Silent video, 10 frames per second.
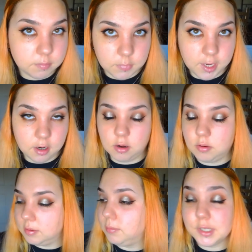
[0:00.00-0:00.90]
There you go.
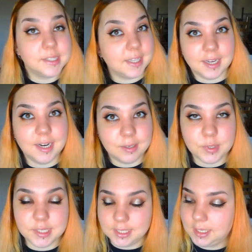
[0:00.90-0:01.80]
Wasn't that hard,
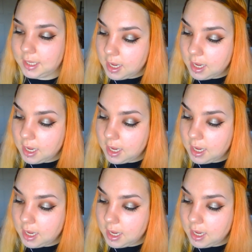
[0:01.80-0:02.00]
was it?